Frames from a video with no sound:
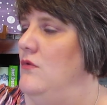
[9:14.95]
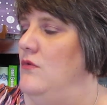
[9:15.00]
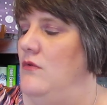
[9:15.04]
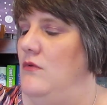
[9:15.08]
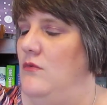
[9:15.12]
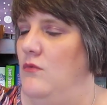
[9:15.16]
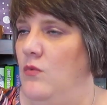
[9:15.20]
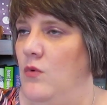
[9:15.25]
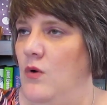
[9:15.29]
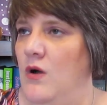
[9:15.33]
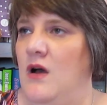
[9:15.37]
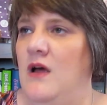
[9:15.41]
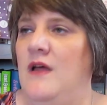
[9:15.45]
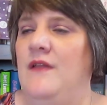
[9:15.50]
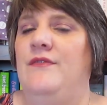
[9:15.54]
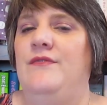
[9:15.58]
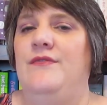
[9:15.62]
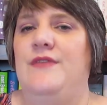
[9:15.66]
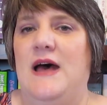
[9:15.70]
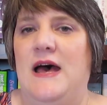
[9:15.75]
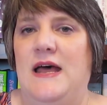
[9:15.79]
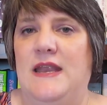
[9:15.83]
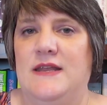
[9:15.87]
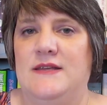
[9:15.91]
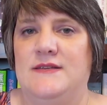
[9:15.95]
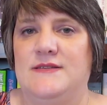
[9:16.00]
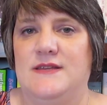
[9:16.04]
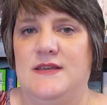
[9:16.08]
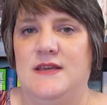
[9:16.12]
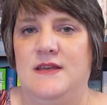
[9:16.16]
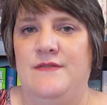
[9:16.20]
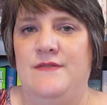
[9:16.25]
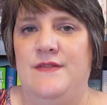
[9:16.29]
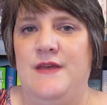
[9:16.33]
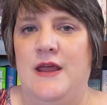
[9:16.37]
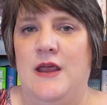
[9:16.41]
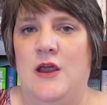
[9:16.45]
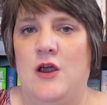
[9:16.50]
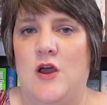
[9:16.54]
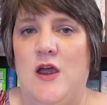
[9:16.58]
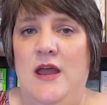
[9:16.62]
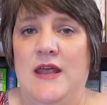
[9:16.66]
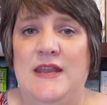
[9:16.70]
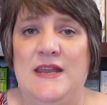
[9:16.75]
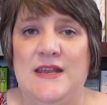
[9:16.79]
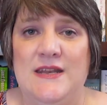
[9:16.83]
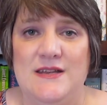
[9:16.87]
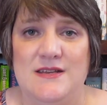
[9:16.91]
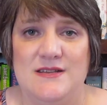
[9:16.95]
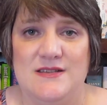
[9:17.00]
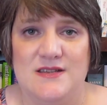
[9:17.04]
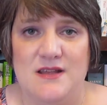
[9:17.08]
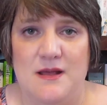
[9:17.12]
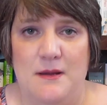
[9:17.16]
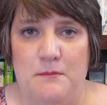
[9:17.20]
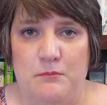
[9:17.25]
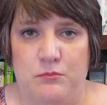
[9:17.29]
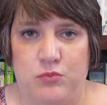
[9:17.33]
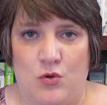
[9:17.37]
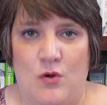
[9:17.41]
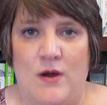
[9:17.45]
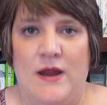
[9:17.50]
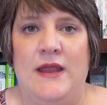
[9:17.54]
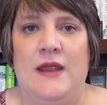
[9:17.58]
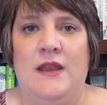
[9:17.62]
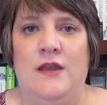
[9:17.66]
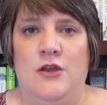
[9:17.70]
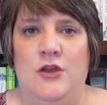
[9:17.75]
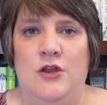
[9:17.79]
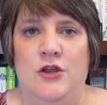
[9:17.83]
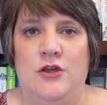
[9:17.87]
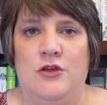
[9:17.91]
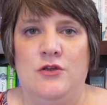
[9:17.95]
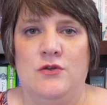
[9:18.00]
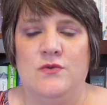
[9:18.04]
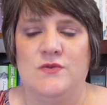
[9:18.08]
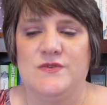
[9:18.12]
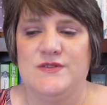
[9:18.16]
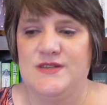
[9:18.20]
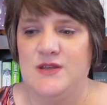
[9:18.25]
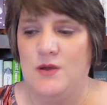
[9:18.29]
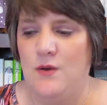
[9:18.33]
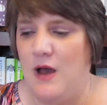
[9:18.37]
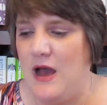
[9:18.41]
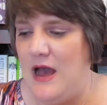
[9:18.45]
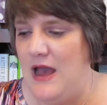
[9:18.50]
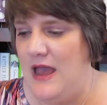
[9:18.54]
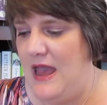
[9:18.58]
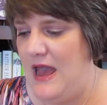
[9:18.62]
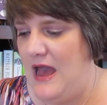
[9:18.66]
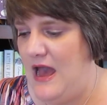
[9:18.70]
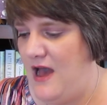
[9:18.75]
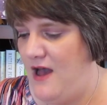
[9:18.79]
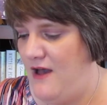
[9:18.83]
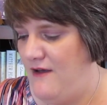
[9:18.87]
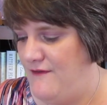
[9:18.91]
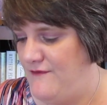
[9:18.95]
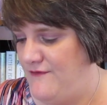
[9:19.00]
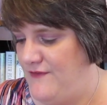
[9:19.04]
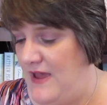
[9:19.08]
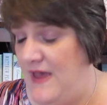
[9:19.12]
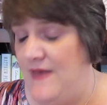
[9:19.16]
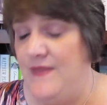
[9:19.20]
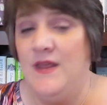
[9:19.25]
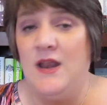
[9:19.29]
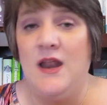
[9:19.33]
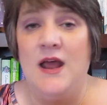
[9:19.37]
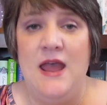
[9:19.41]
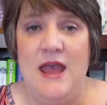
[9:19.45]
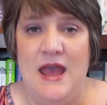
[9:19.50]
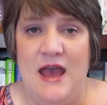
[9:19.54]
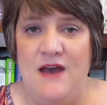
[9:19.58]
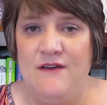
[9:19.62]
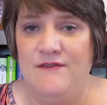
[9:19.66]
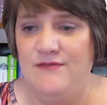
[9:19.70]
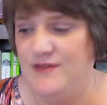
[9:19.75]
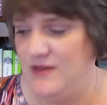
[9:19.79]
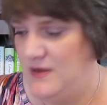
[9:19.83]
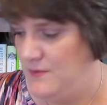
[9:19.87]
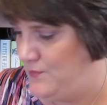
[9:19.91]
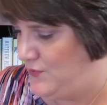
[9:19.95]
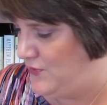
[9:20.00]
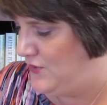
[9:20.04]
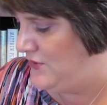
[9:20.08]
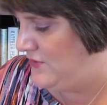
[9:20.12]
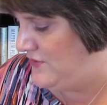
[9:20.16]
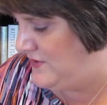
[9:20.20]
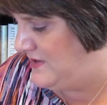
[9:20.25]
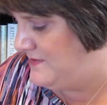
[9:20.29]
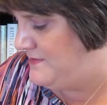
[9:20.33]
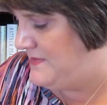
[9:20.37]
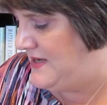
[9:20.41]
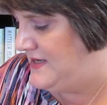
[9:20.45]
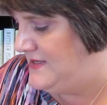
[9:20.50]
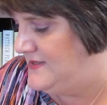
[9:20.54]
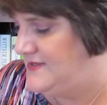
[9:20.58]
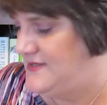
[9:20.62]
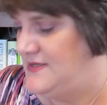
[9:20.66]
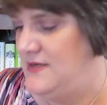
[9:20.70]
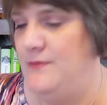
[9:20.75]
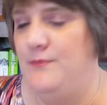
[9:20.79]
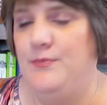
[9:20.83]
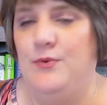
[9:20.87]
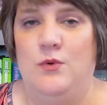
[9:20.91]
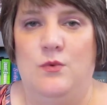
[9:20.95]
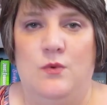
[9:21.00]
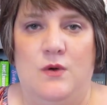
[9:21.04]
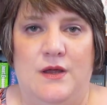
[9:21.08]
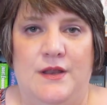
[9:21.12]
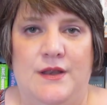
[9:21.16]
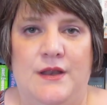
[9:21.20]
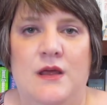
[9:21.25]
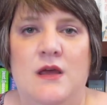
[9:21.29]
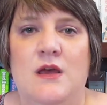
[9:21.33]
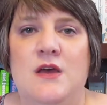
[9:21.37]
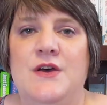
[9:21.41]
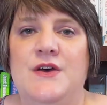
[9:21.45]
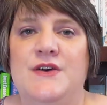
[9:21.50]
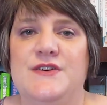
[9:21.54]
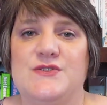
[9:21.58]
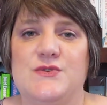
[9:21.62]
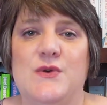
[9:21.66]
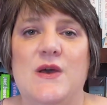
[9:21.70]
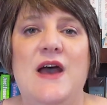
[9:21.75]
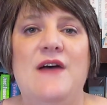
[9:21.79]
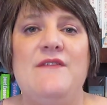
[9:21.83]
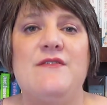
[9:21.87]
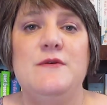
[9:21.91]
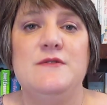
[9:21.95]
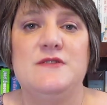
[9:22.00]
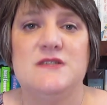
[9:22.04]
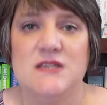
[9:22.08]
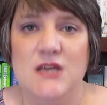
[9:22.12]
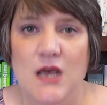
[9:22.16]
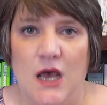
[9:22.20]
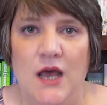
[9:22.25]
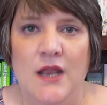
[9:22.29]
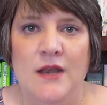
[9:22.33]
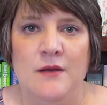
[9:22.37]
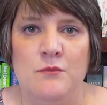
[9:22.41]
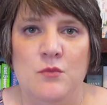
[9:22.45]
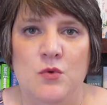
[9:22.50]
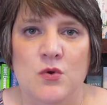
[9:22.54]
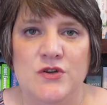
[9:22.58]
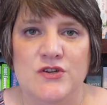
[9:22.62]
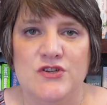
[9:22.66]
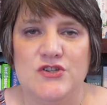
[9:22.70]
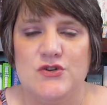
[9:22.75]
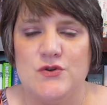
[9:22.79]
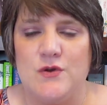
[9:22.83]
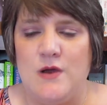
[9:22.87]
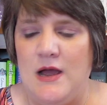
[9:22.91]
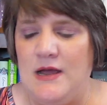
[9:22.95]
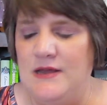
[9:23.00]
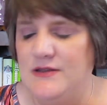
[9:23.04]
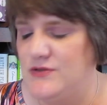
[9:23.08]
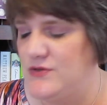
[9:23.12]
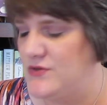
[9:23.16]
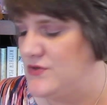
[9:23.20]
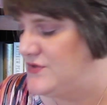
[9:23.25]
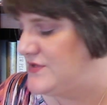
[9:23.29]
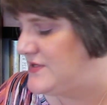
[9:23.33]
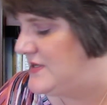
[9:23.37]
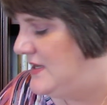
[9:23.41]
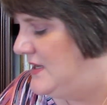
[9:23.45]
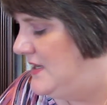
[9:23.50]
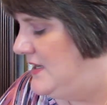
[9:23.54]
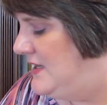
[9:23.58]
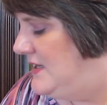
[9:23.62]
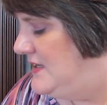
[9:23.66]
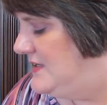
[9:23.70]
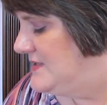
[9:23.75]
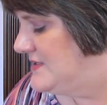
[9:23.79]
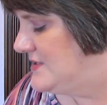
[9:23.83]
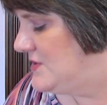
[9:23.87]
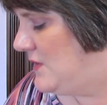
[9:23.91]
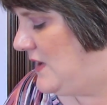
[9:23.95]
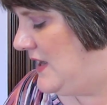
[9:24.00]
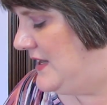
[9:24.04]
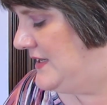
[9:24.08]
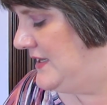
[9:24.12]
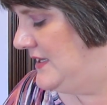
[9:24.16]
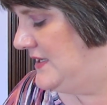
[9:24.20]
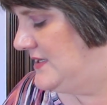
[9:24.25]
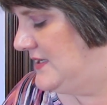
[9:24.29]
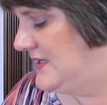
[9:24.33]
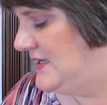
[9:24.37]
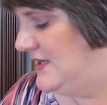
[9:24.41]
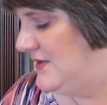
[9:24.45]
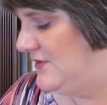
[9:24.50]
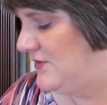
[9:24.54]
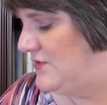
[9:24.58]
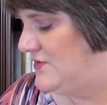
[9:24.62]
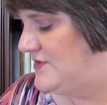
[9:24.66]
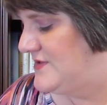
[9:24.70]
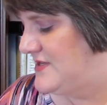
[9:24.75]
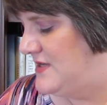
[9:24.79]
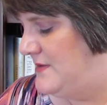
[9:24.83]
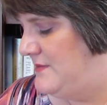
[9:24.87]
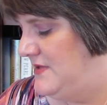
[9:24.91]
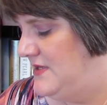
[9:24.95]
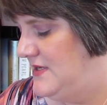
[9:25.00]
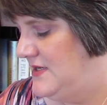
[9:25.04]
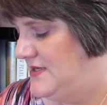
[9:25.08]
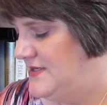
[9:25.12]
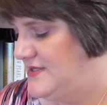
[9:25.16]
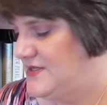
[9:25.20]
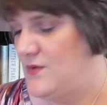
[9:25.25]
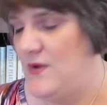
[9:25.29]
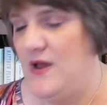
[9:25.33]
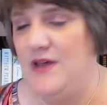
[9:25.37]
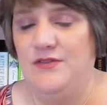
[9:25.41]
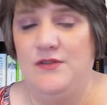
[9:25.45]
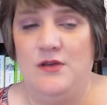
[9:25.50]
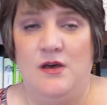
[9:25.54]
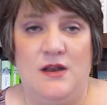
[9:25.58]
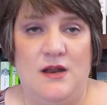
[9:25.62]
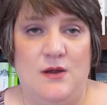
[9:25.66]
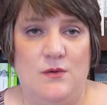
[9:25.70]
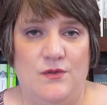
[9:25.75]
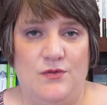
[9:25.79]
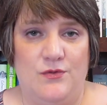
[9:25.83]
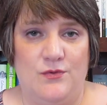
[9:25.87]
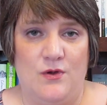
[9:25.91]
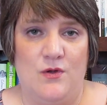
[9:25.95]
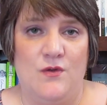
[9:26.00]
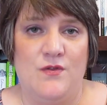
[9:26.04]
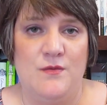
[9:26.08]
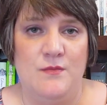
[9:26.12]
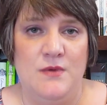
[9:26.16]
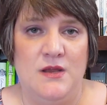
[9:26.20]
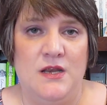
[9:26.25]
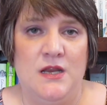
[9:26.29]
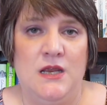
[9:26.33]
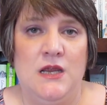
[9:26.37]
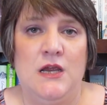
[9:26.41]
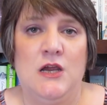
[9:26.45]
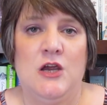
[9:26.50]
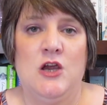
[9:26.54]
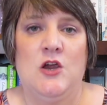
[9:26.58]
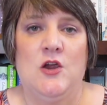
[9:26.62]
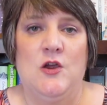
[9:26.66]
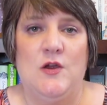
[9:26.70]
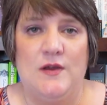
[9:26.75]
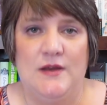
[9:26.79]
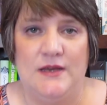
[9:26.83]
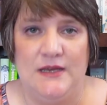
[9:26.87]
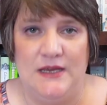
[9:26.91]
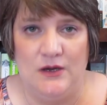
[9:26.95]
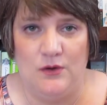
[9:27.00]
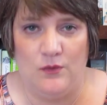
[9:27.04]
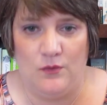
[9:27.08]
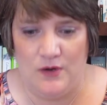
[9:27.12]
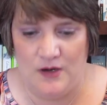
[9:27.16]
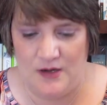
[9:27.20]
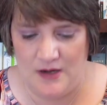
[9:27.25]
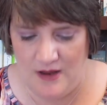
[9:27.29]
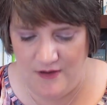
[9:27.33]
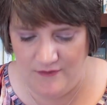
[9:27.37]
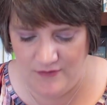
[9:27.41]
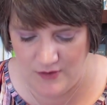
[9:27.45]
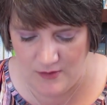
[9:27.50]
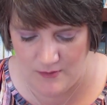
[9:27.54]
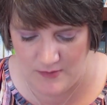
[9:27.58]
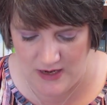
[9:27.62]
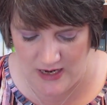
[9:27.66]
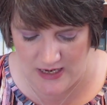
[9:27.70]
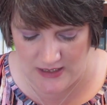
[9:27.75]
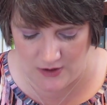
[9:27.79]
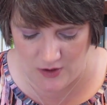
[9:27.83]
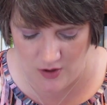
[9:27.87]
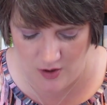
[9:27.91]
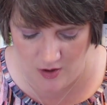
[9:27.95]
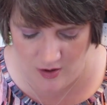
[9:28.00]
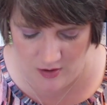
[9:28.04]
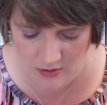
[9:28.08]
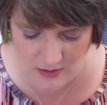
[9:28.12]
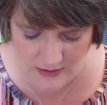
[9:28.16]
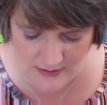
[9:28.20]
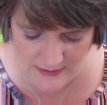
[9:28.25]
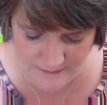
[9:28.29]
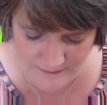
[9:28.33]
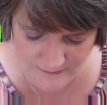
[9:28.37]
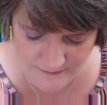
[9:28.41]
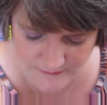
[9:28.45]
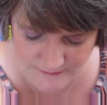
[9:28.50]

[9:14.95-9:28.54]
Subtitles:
one that is in there, and it is brand new. So and then I have the Purity Made Simple one. So I have a ton of moisturizers. So I need to get through some of these, so I thought I would throw them in here, get rid of them, and call it.